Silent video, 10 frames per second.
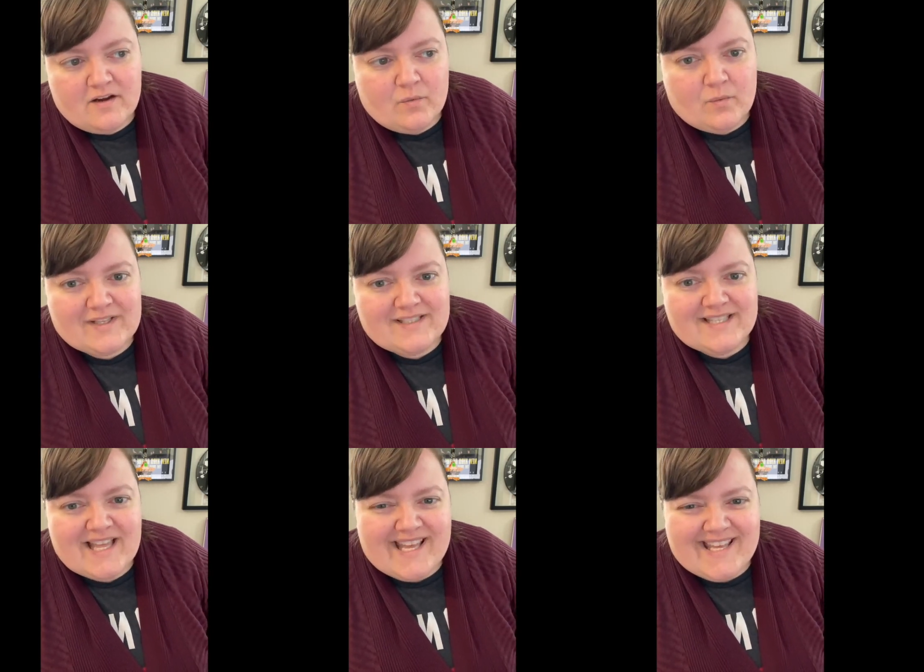
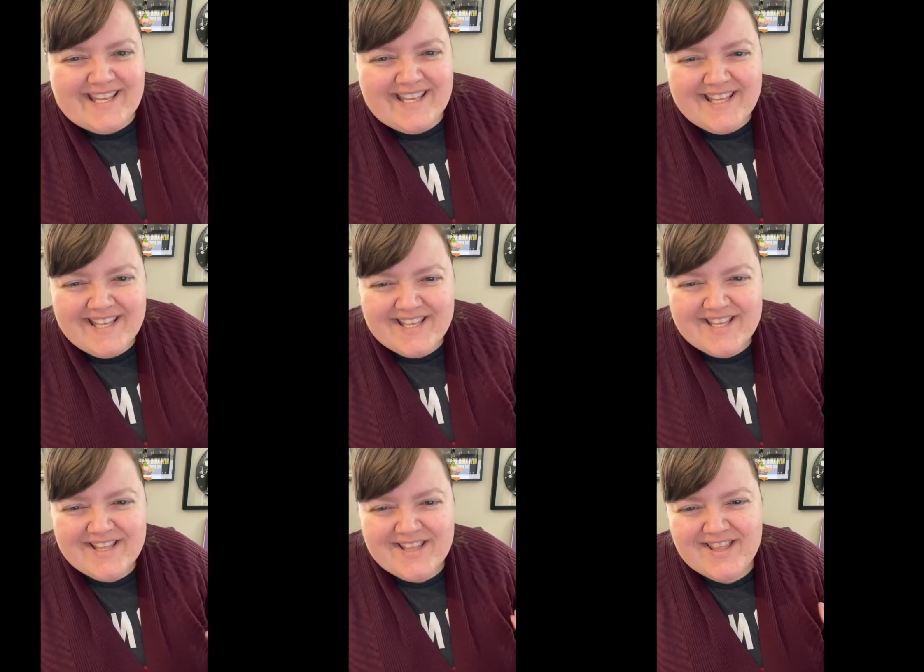What's like
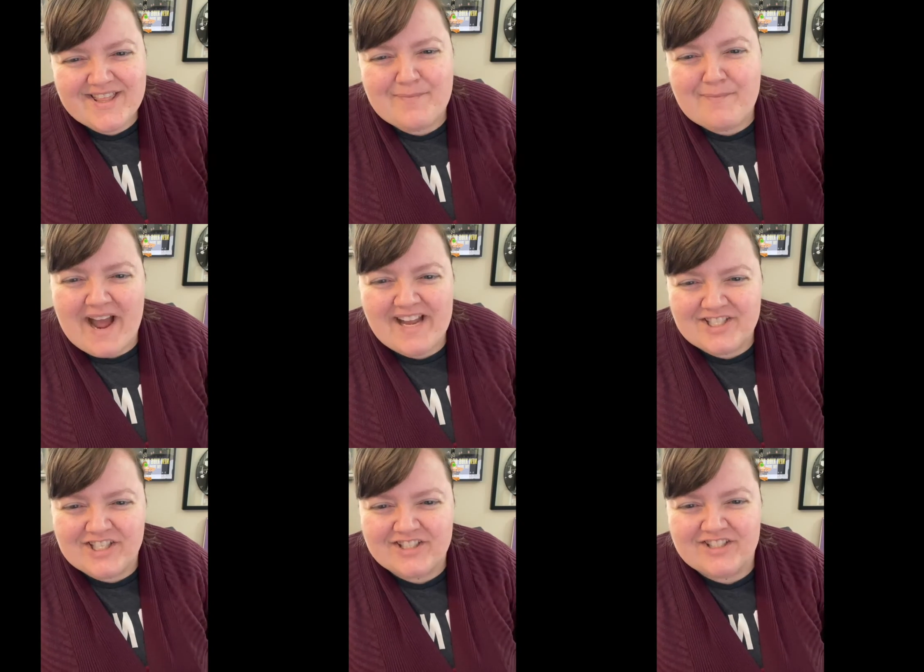the
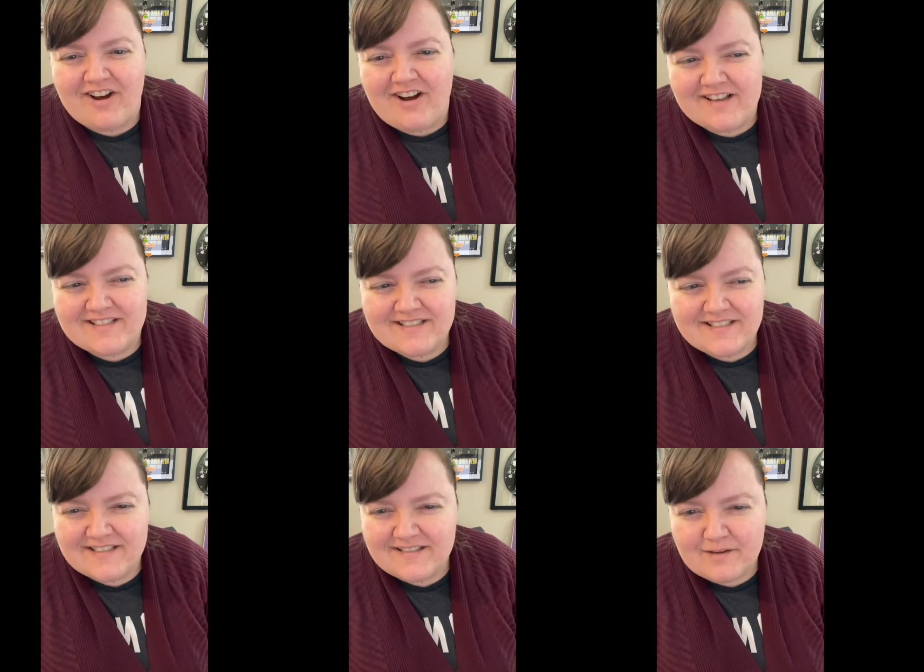magic
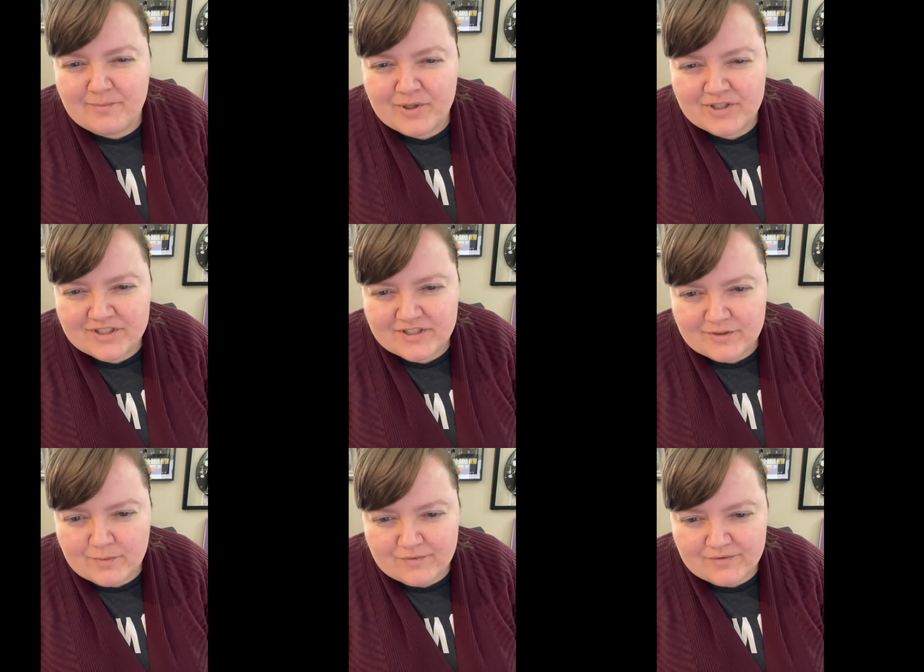sauce that pushes
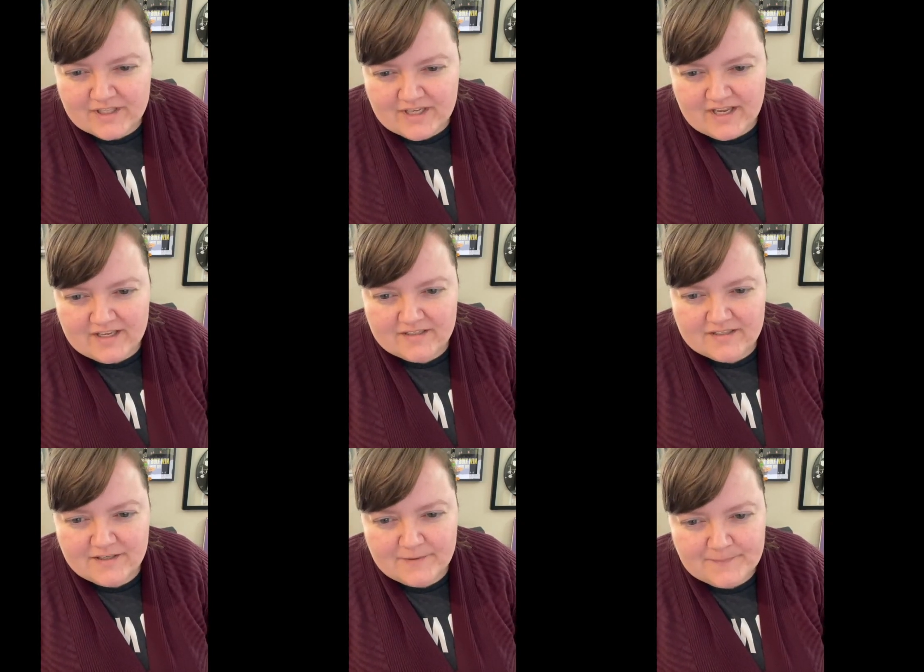you over the
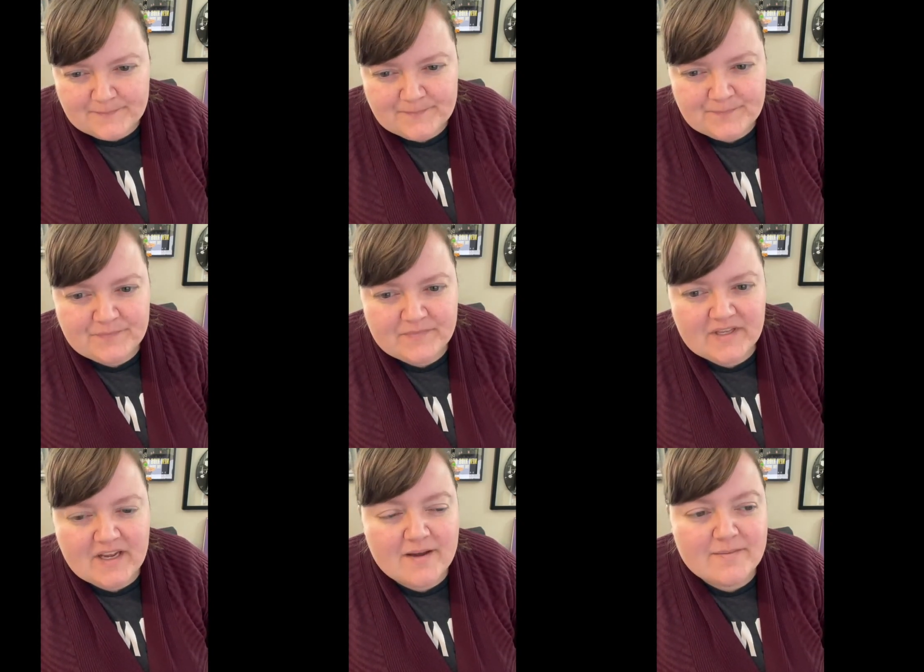edge?
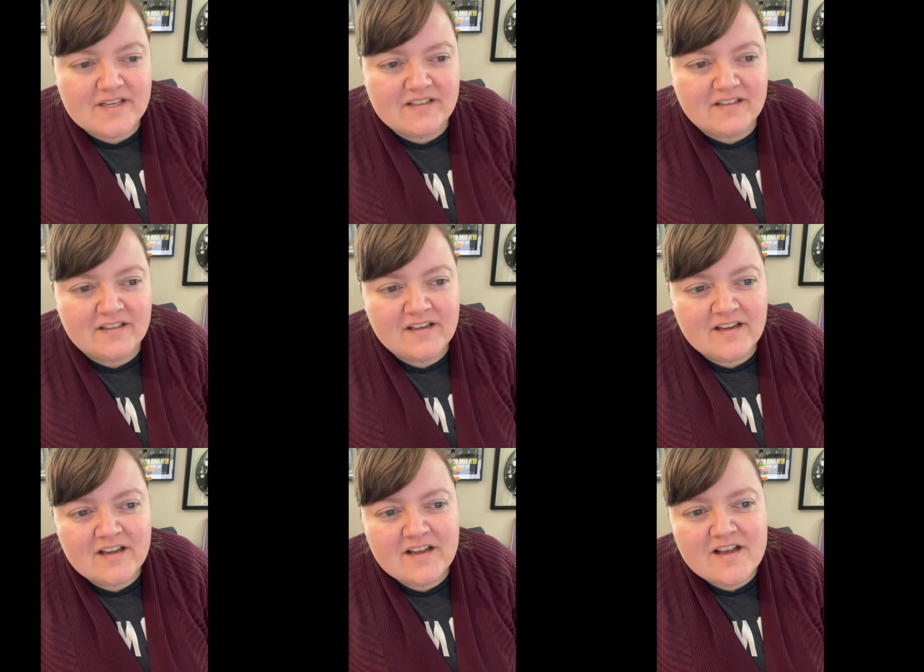I mean,
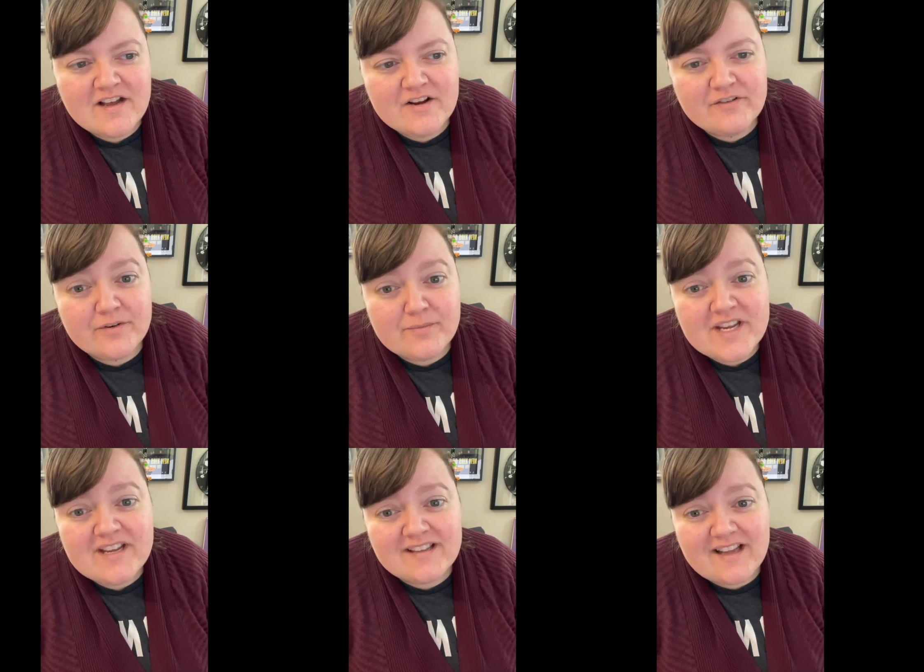for
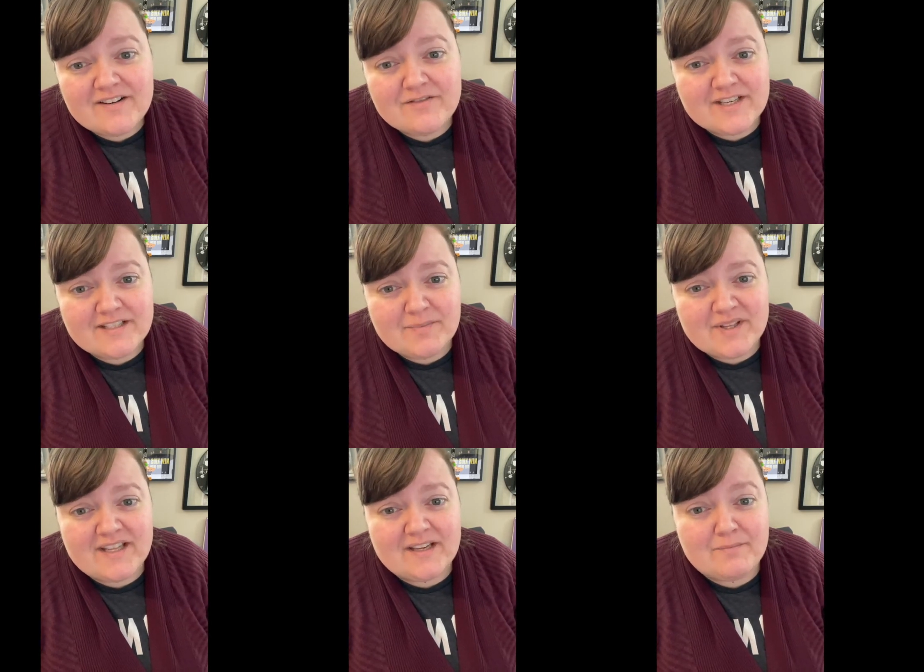me, a lot of it has
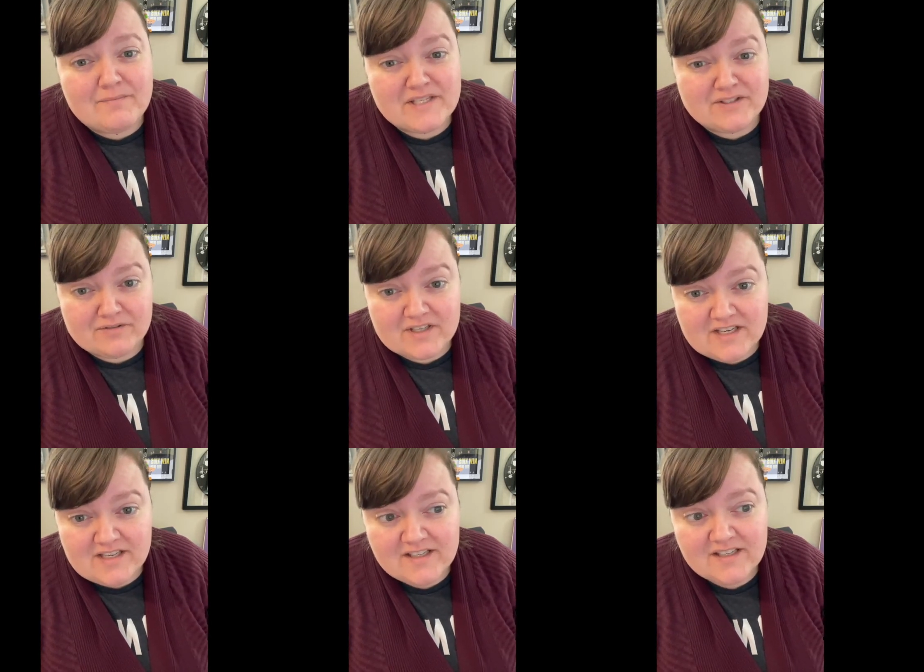been like
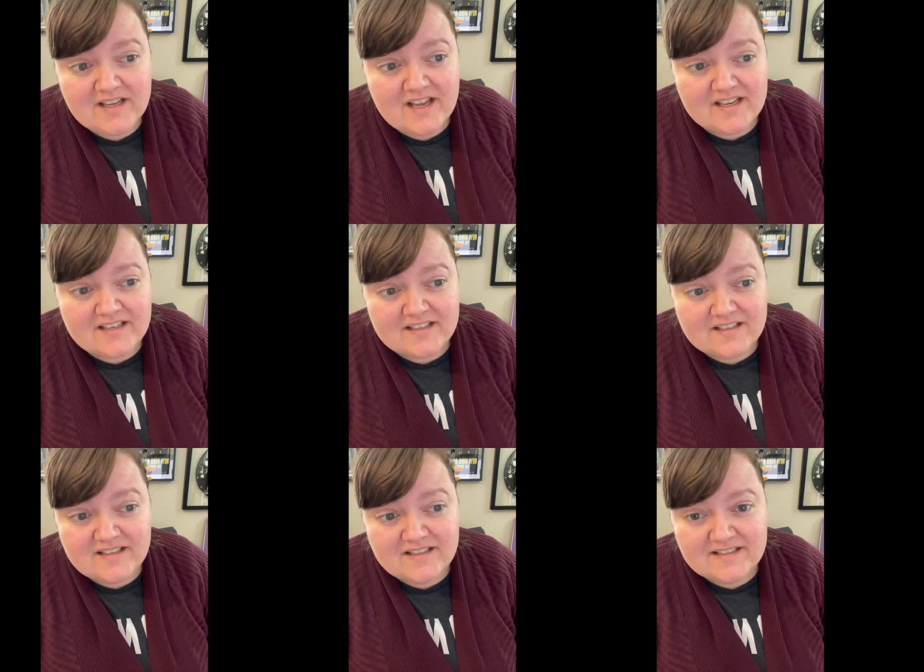misery
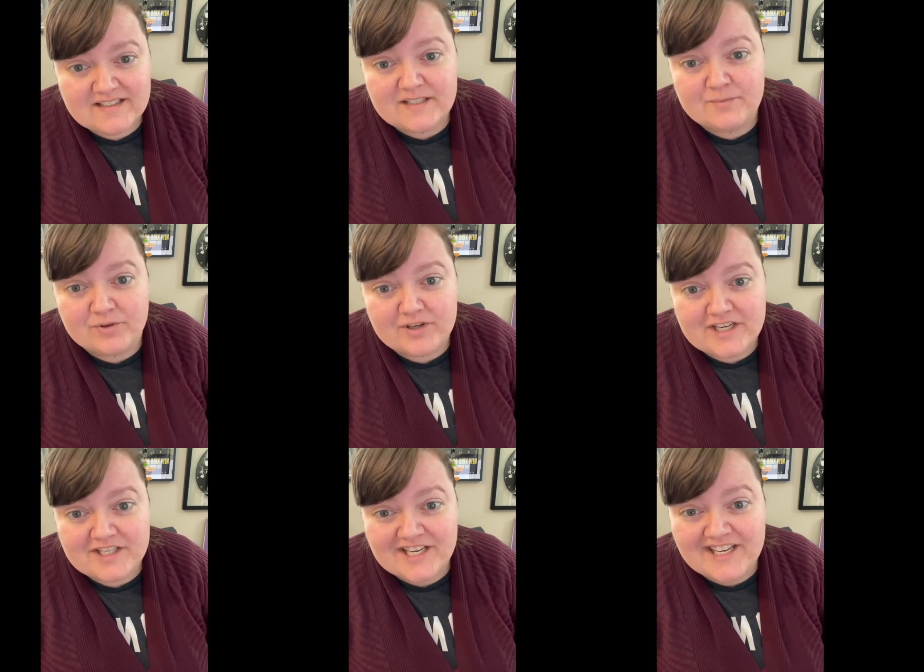and
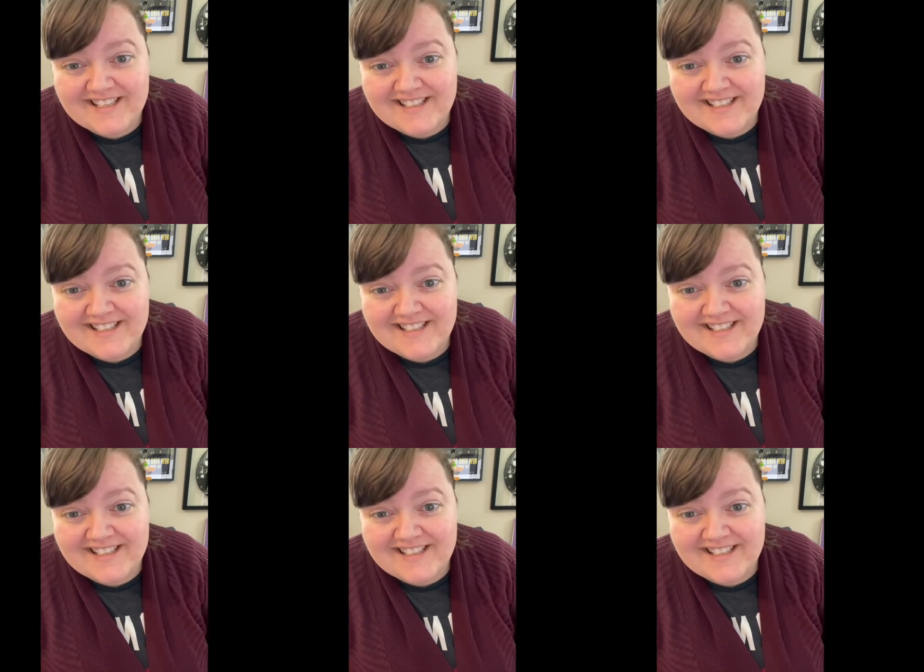desperation